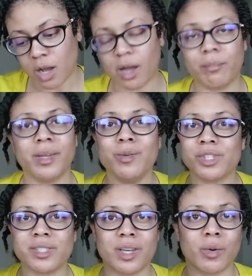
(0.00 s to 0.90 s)
Um, it was
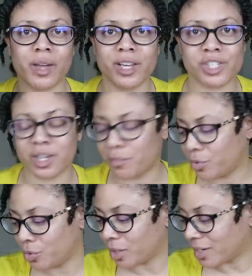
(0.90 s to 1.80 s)
just an okay
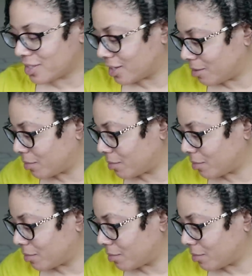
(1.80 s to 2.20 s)
shampoo. Like I said,